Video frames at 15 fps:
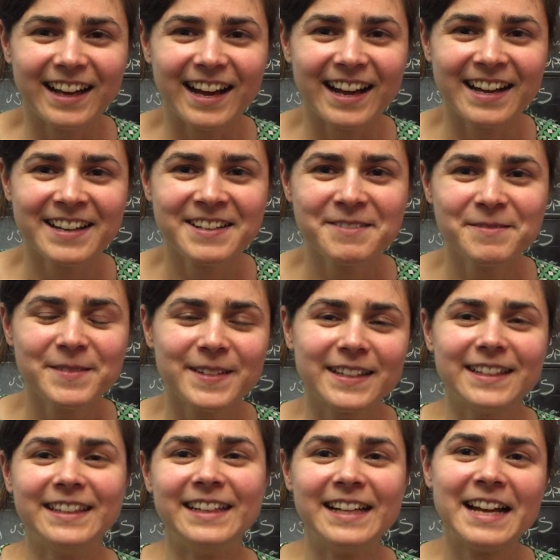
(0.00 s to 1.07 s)
I'm,
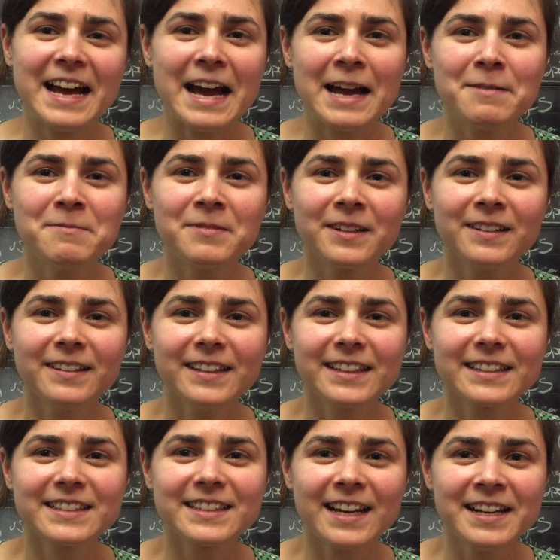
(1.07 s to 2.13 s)
I'm really
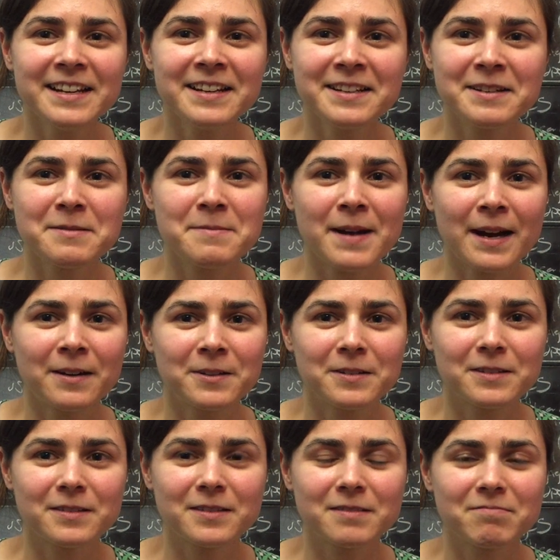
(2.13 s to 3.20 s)
excited about
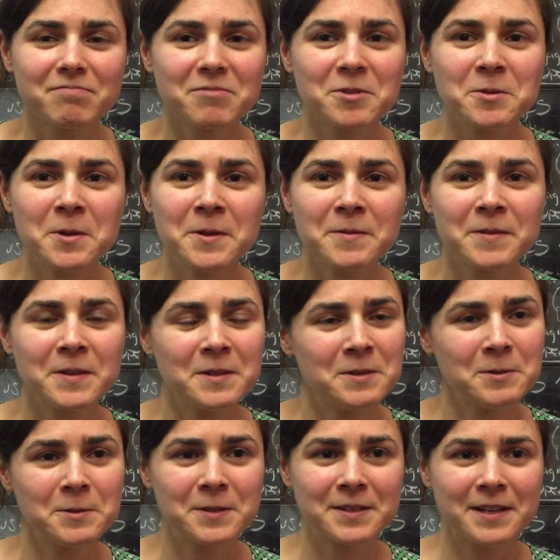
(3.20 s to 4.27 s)
sort of the
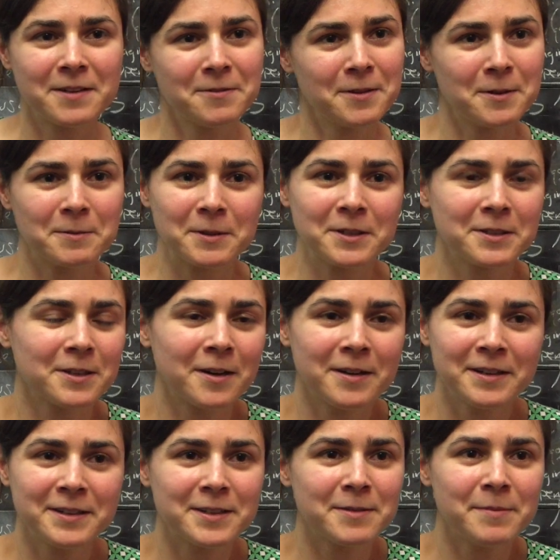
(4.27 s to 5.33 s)
new stuff that we're
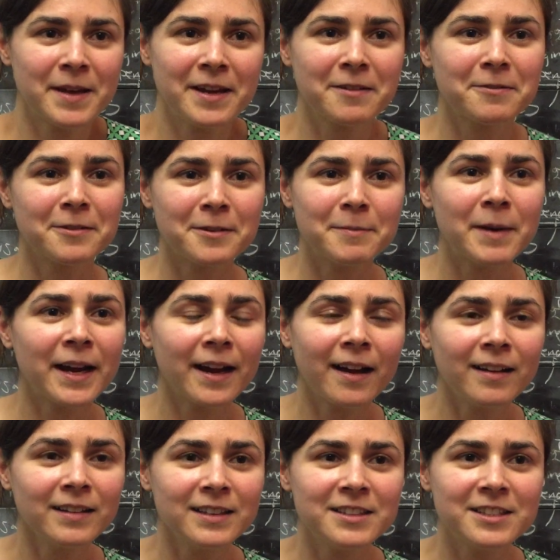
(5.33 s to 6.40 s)
starting to make for
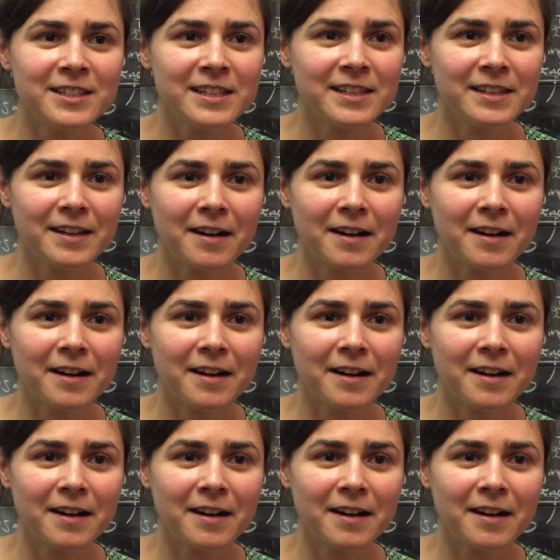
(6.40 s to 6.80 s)
biology.